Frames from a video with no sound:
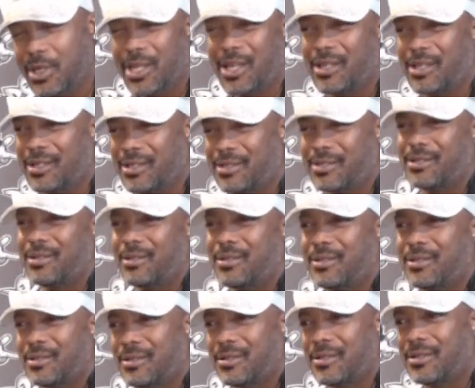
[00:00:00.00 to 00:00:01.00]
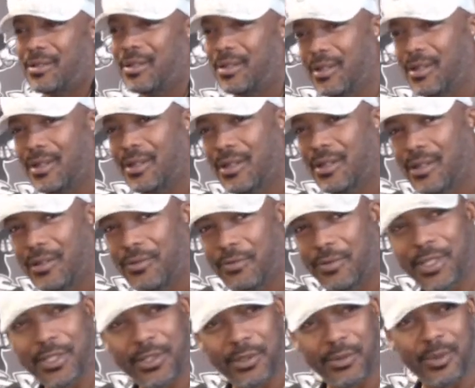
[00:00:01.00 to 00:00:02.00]
can't listen to
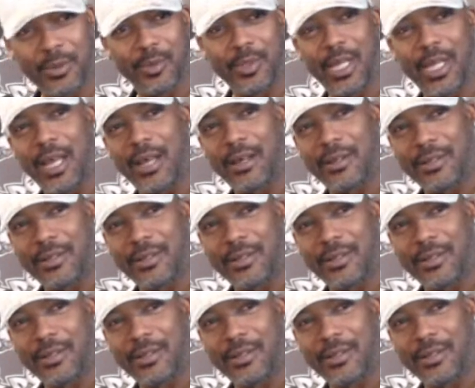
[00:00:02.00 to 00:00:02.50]
Reasonable Doubt or